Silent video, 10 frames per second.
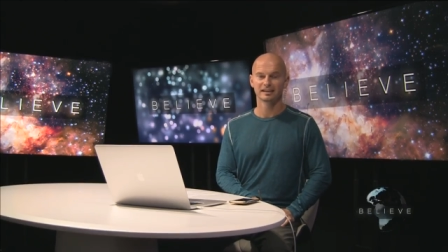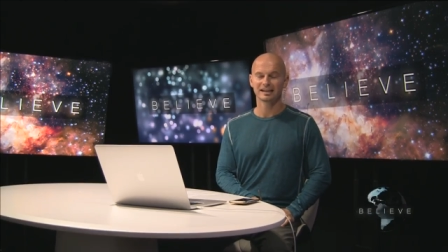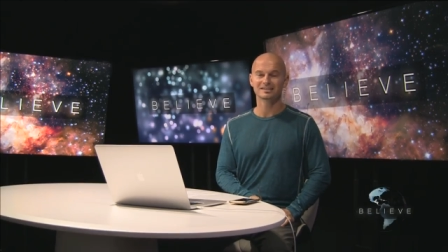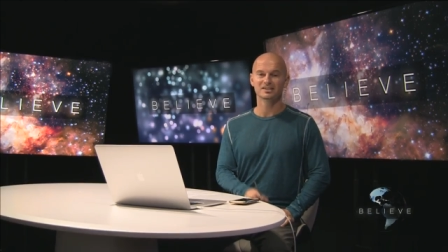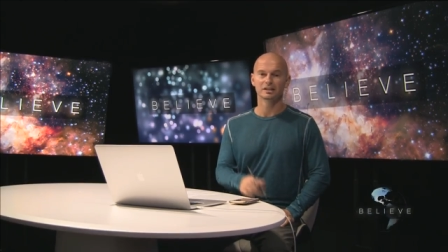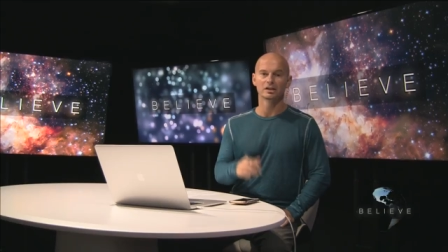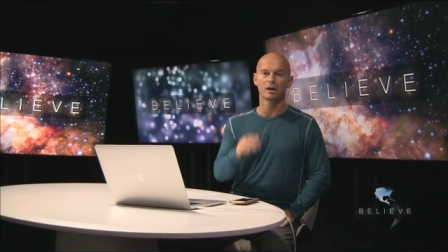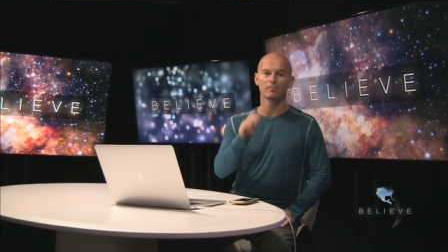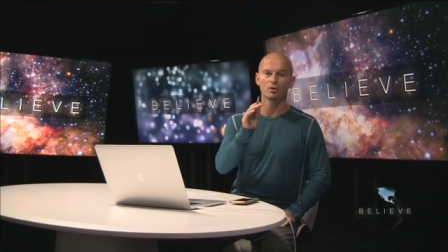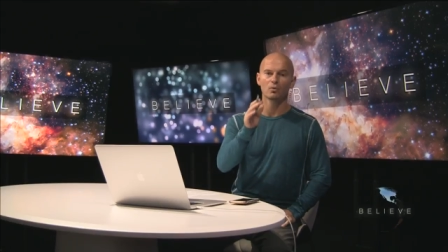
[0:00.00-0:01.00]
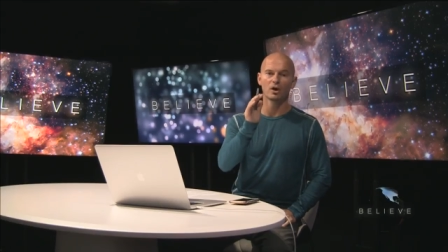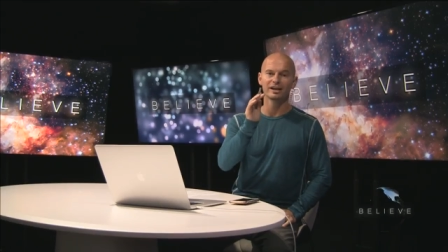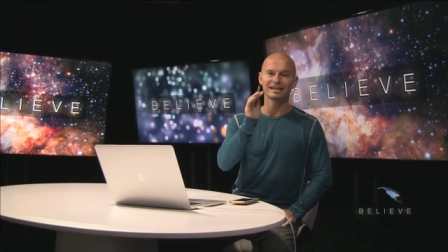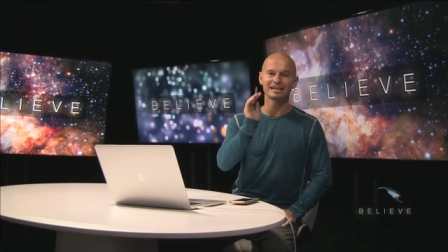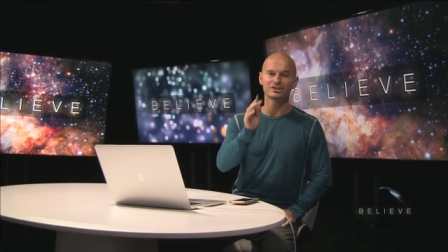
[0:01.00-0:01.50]
That's the number
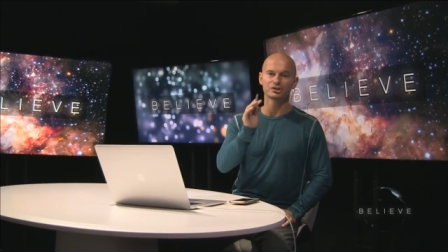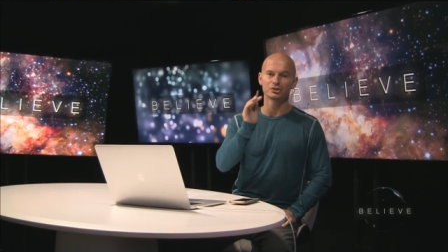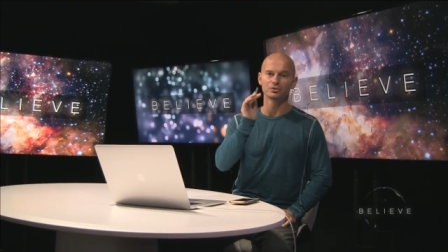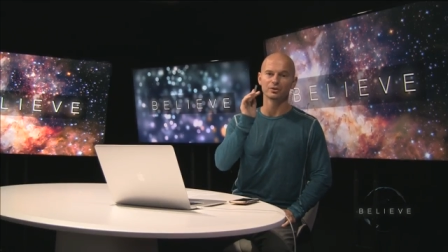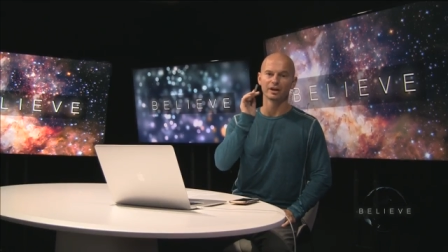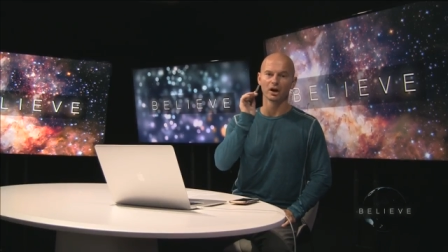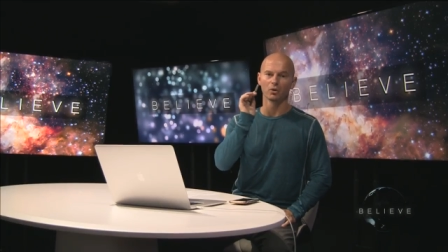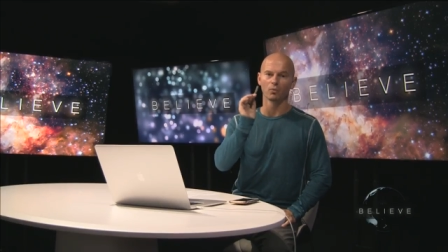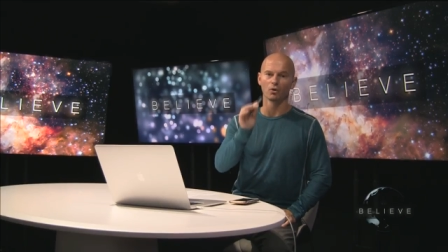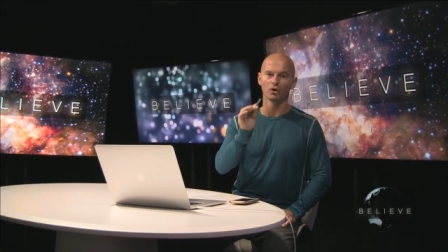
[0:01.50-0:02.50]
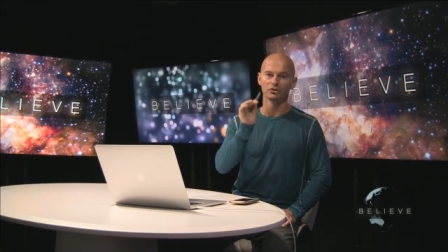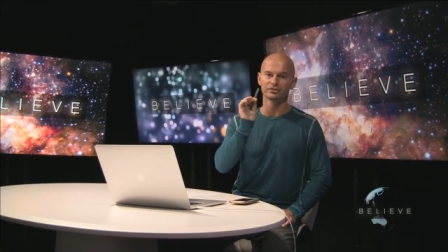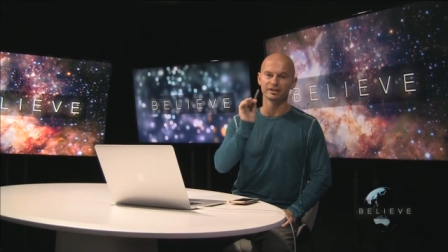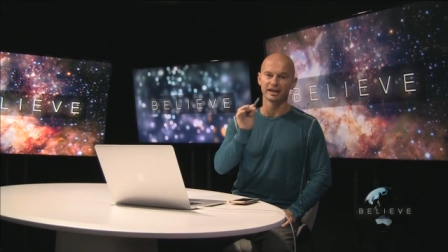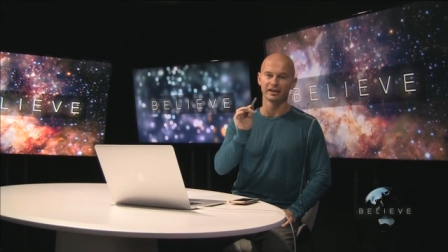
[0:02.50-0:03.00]
one issue in our world
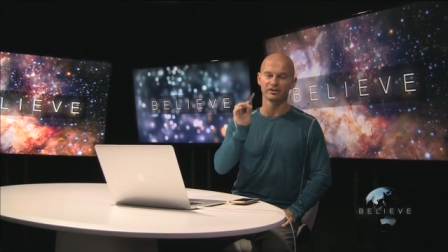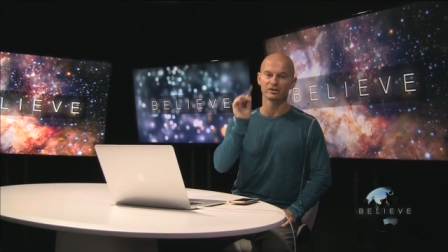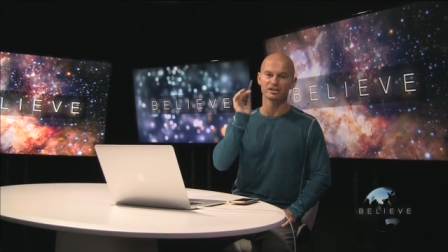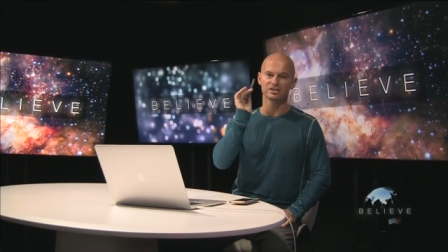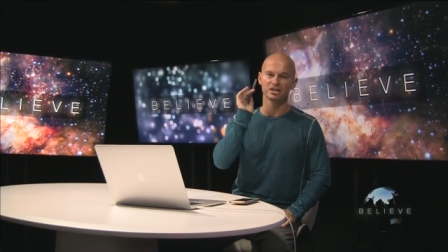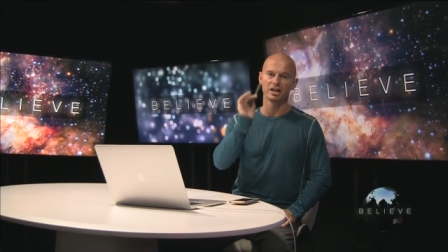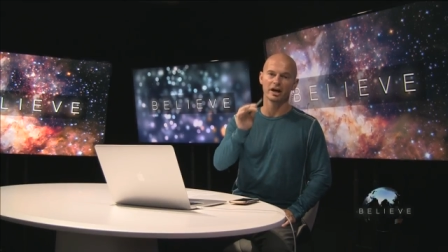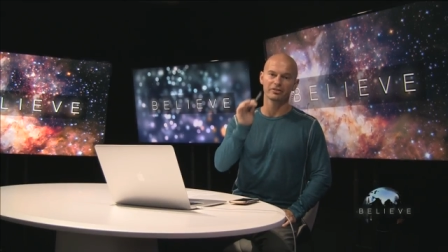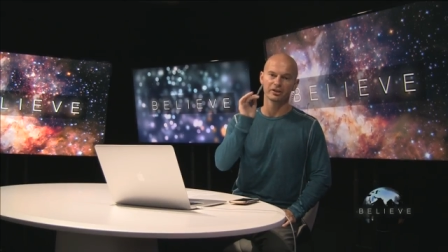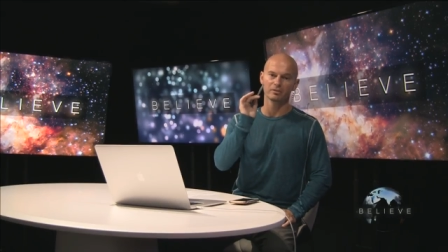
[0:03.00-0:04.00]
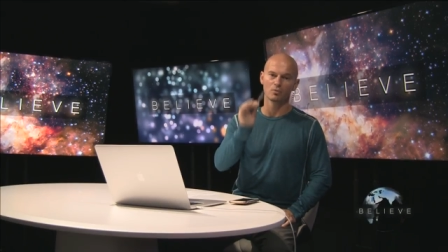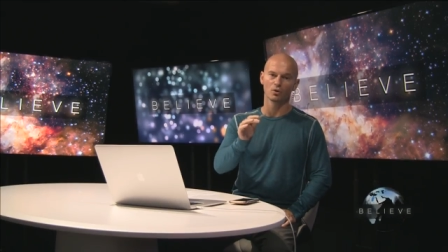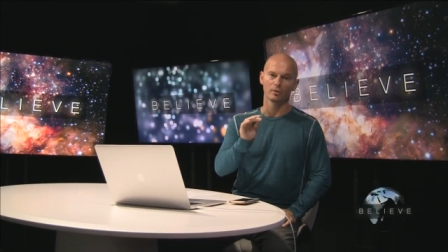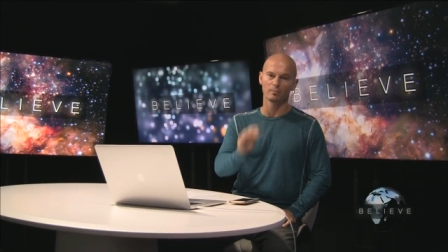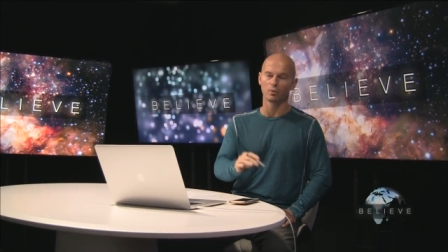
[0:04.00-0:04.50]
today. There is nothing
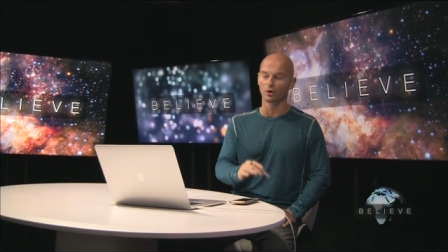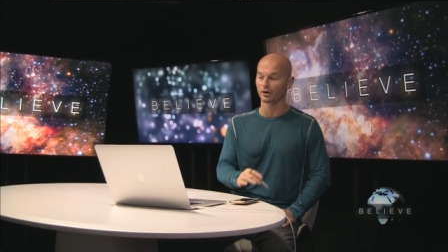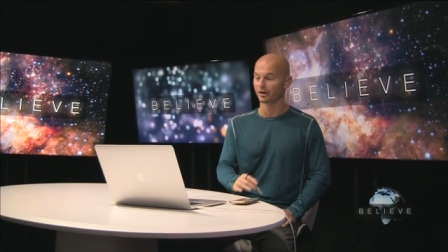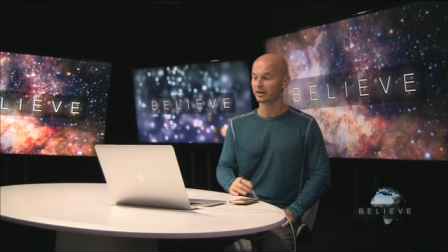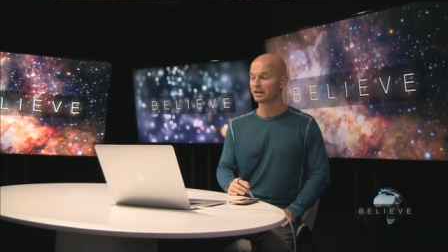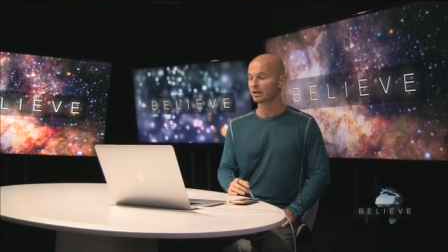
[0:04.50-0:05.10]
more important.